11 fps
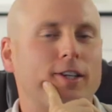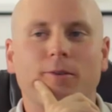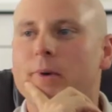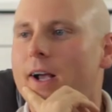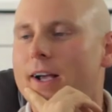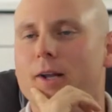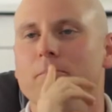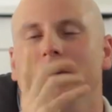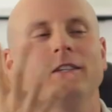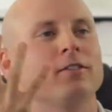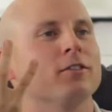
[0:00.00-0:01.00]
kids?" I'm like, "I got a
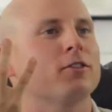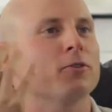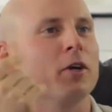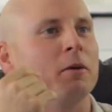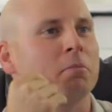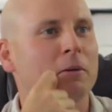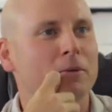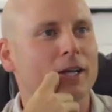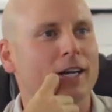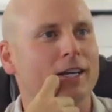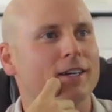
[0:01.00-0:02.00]
business to run,
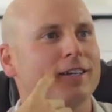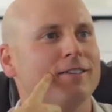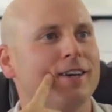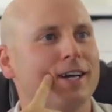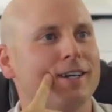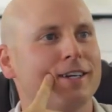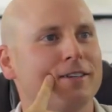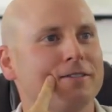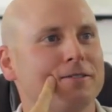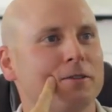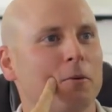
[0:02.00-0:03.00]
people. I gotta get, I gotta
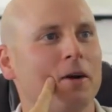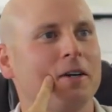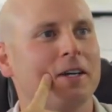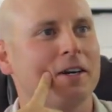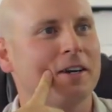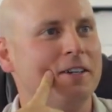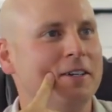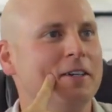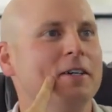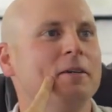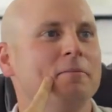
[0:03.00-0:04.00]
get to work here."
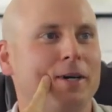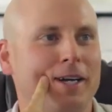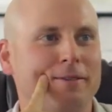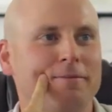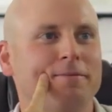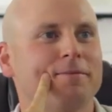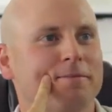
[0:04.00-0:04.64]
But